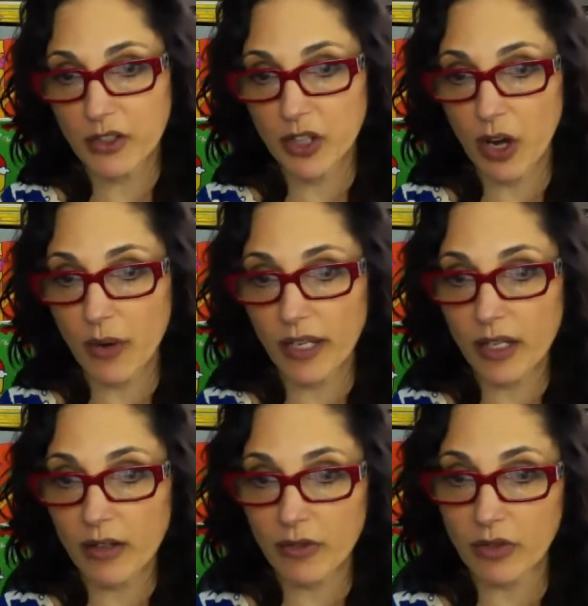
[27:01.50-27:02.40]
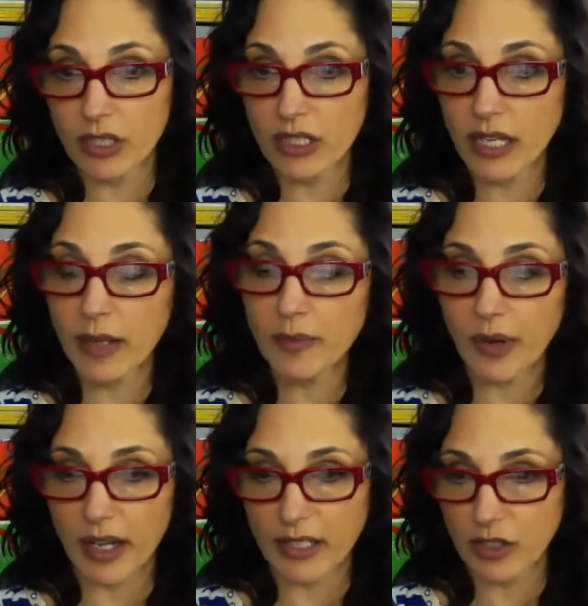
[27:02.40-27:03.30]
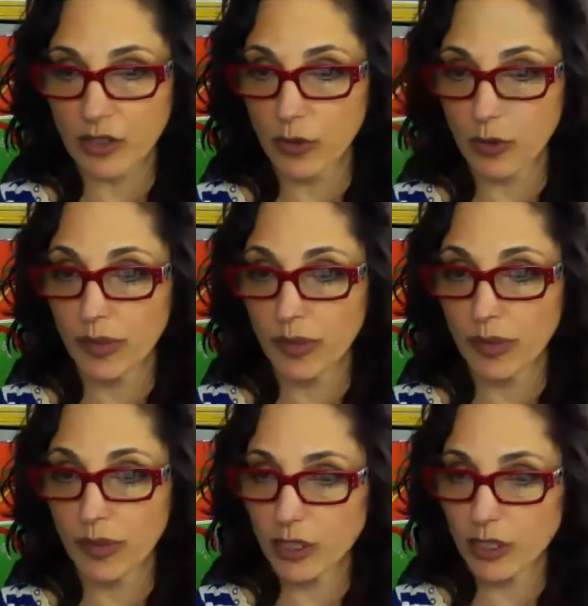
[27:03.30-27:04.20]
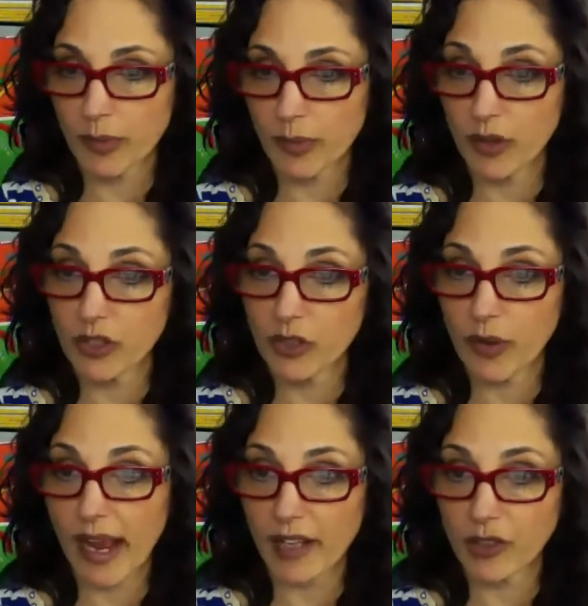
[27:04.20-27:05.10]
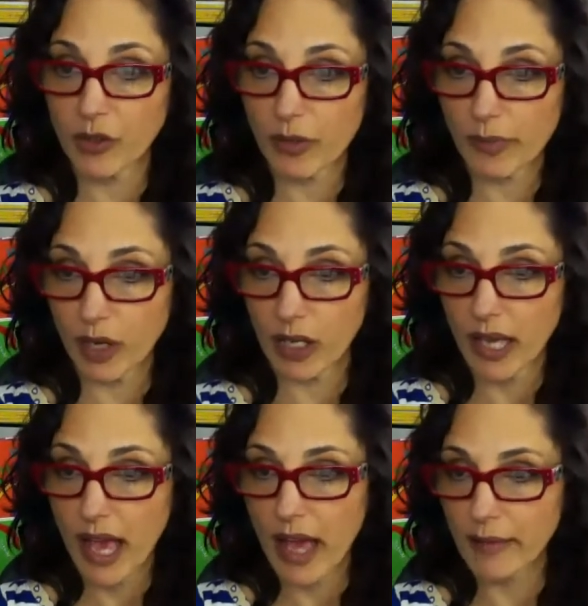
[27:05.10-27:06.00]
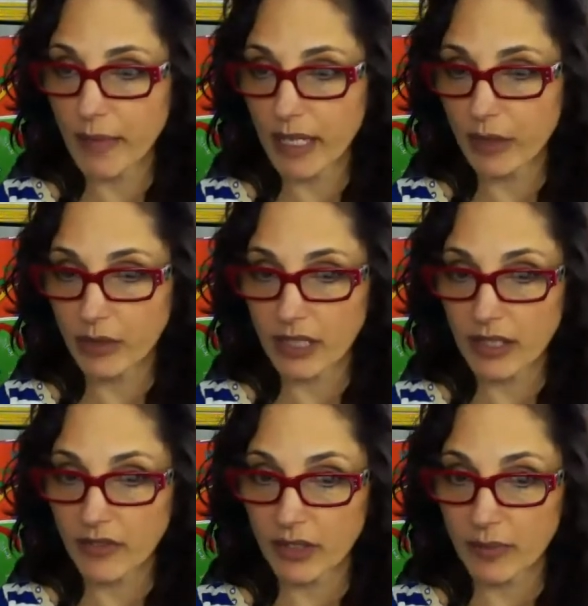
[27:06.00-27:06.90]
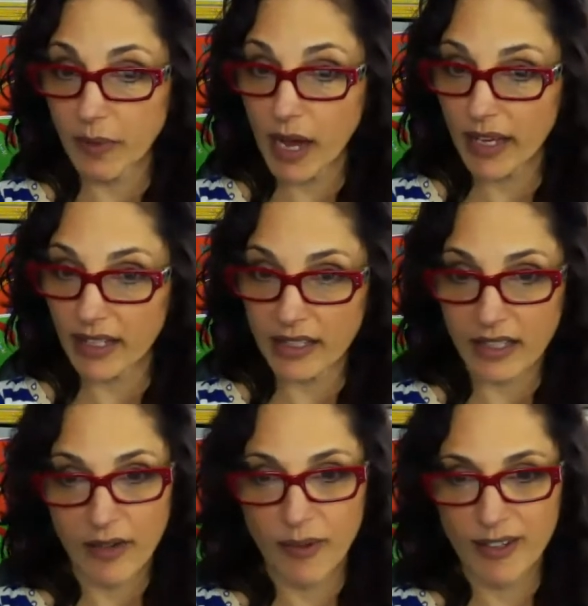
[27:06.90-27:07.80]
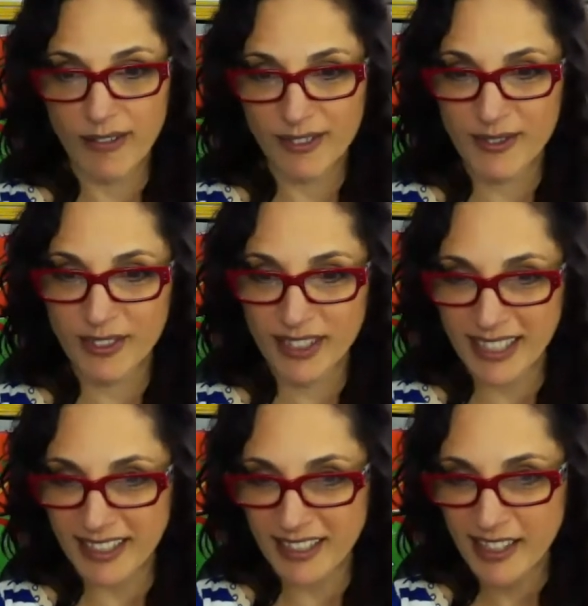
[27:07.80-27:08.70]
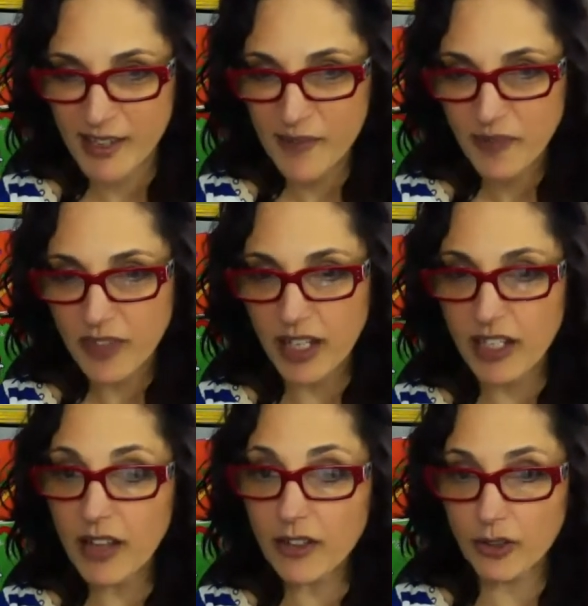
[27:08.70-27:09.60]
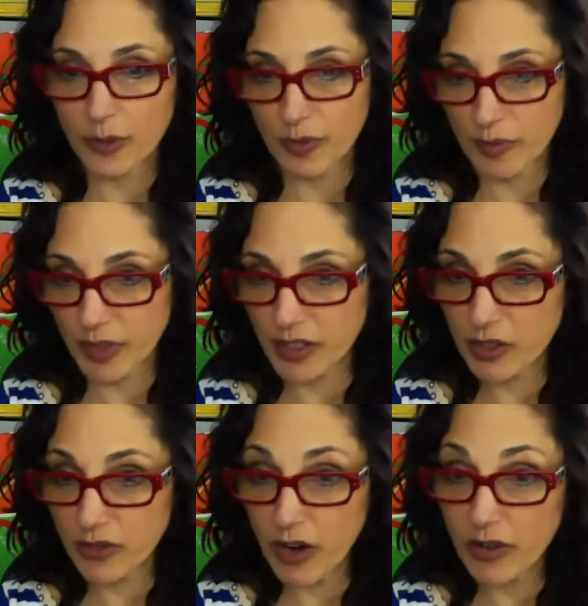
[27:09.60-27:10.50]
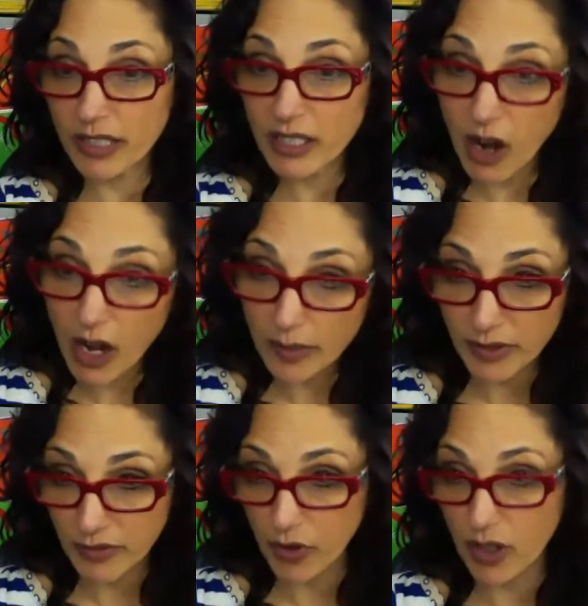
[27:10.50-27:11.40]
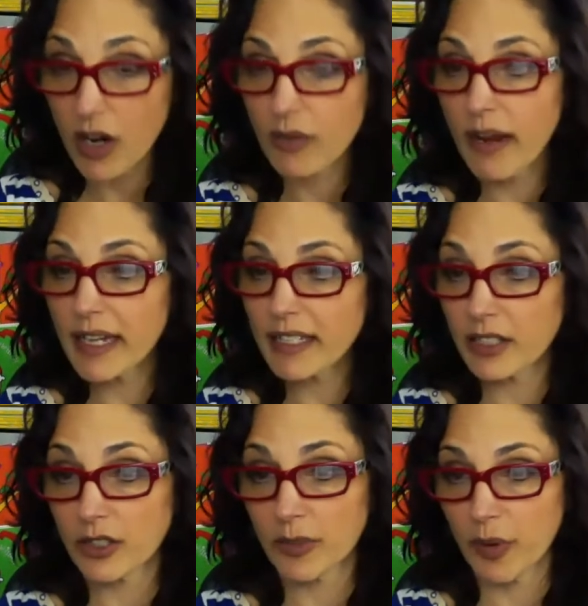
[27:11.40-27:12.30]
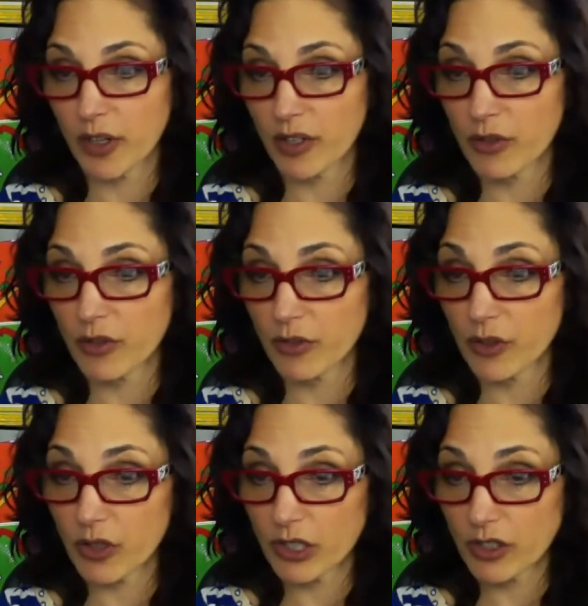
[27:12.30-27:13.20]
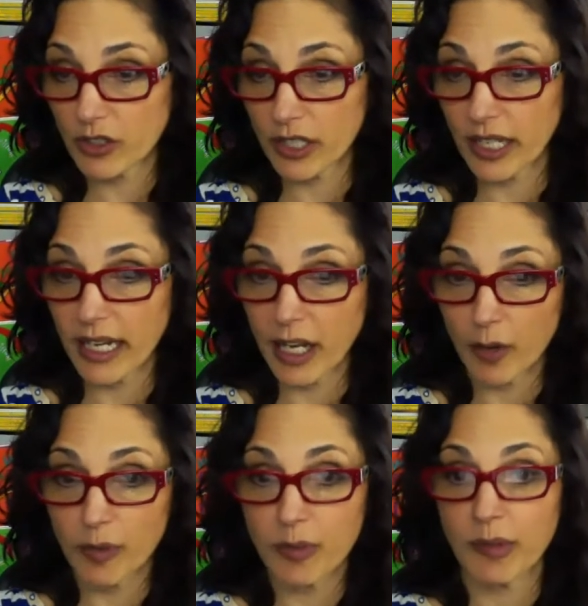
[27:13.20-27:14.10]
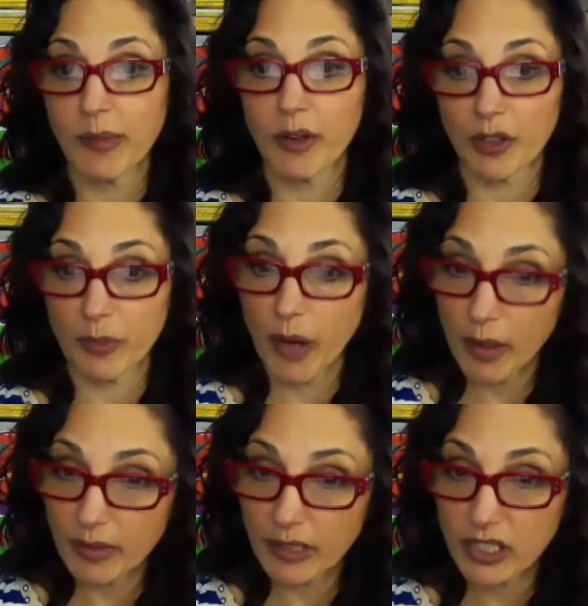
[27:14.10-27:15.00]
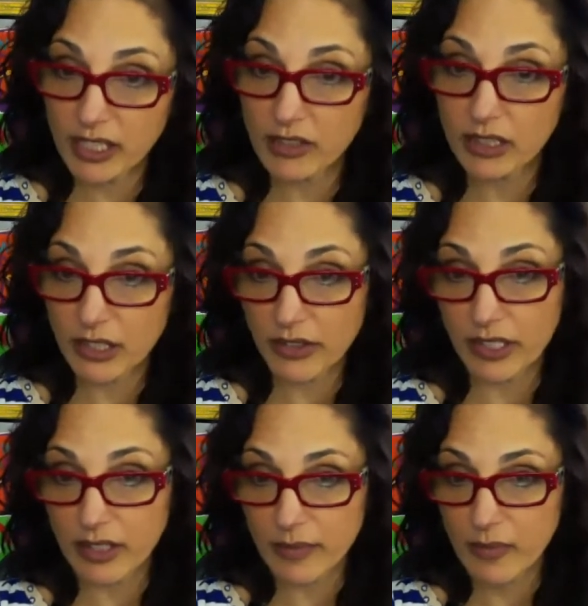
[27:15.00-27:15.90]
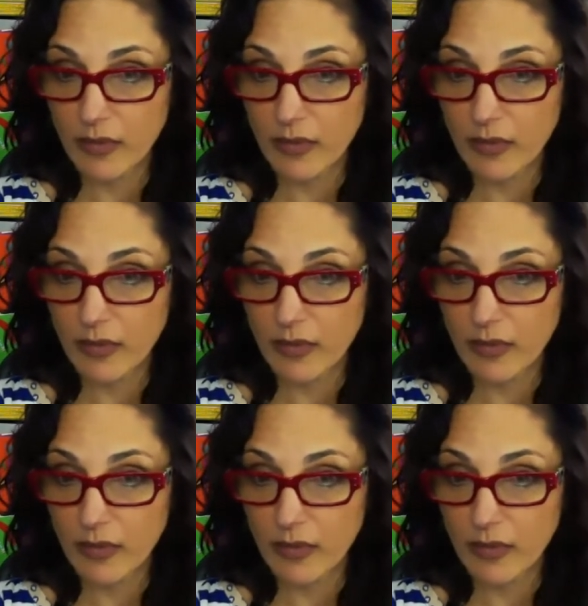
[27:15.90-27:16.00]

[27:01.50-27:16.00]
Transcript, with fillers: going through the same process who will be ready to promote you and your book, and many will even buy it when it's released. Another group of peers who have already gone before, ready to support you through your journey and help you promote your published Kindle series.